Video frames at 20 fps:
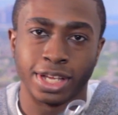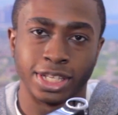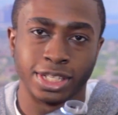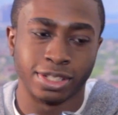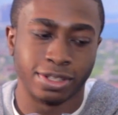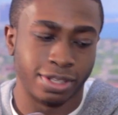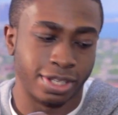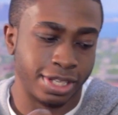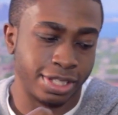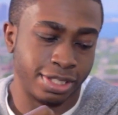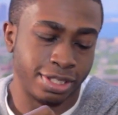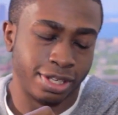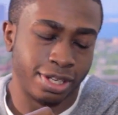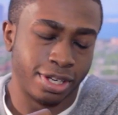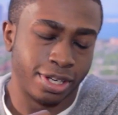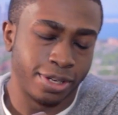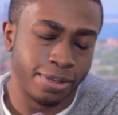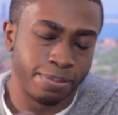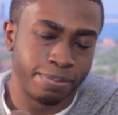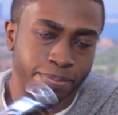as
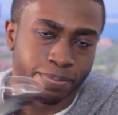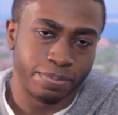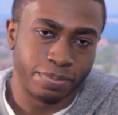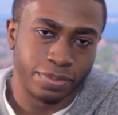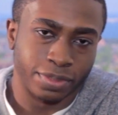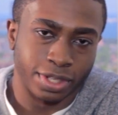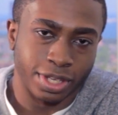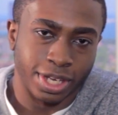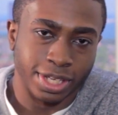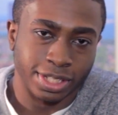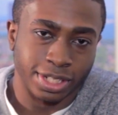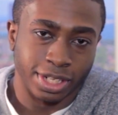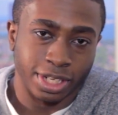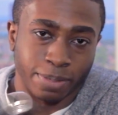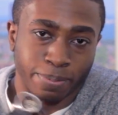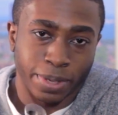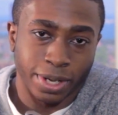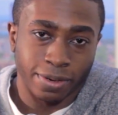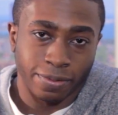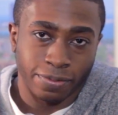an
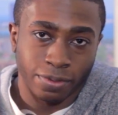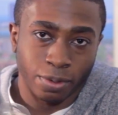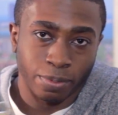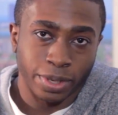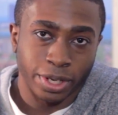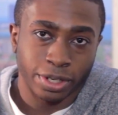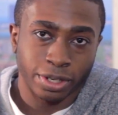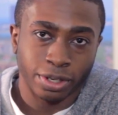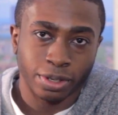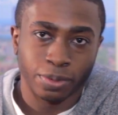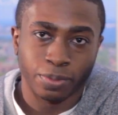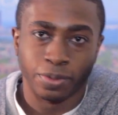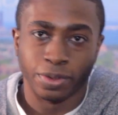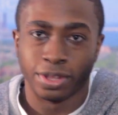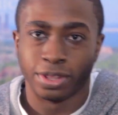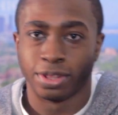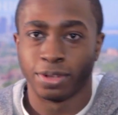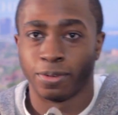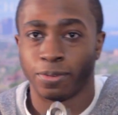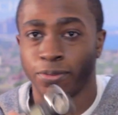independent filmmaker
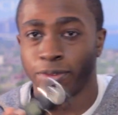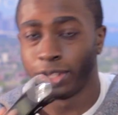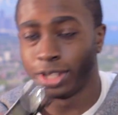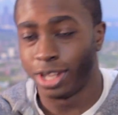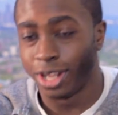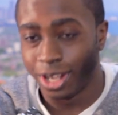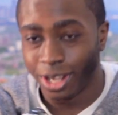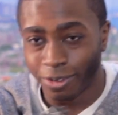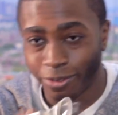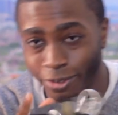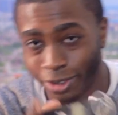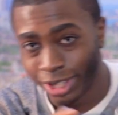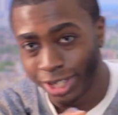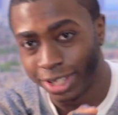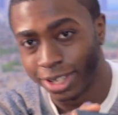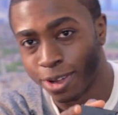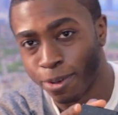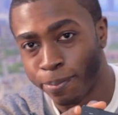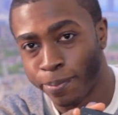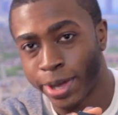with a
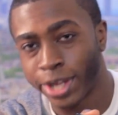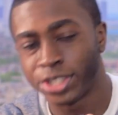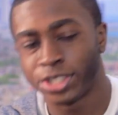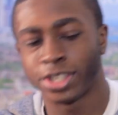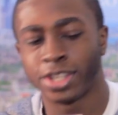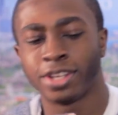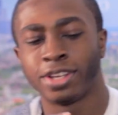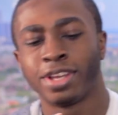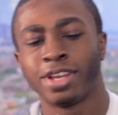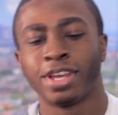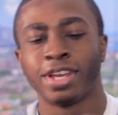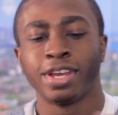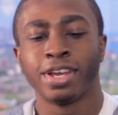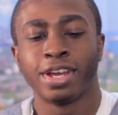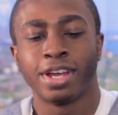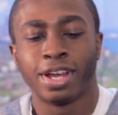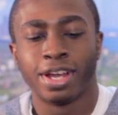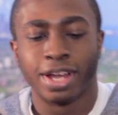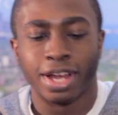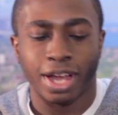really low budget,
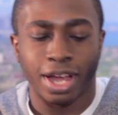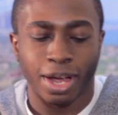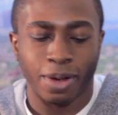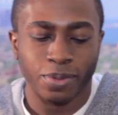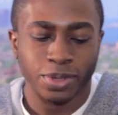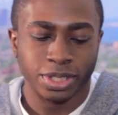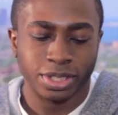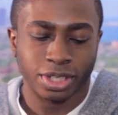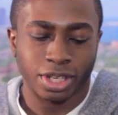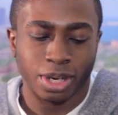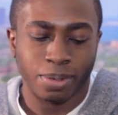I wasn't